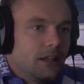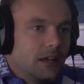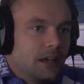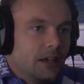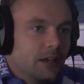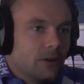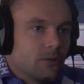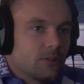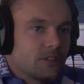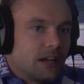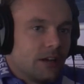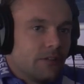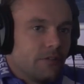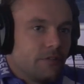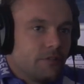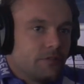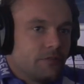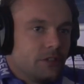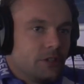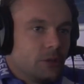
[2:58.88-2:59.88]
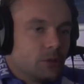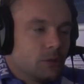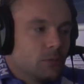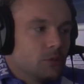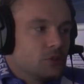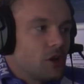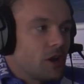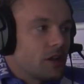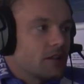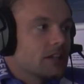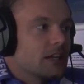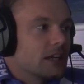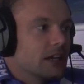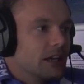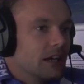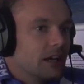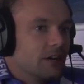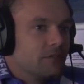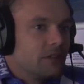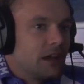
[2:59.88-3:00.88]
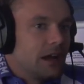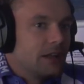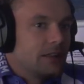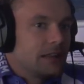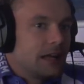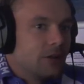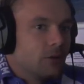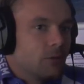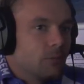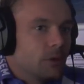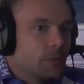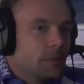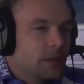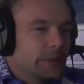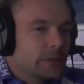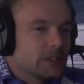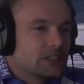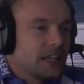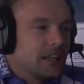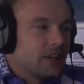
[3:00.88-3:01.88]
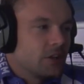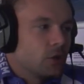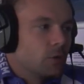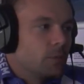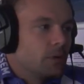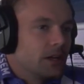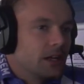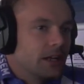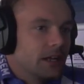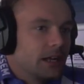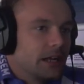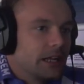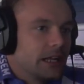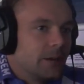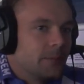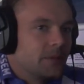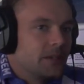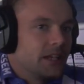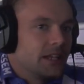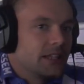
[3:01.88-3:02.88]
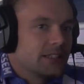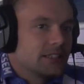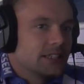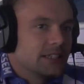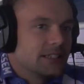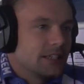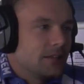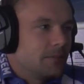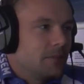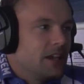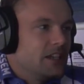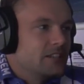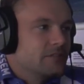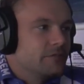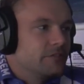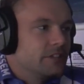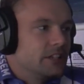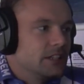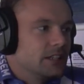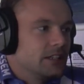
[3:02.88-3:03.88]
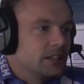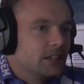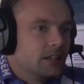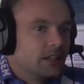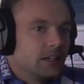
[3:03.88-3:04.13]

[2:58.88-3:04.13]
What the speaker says: Yeah, you know, to have, you know, the majority of that number of people standing up and clapping you, it's an amazing feeling.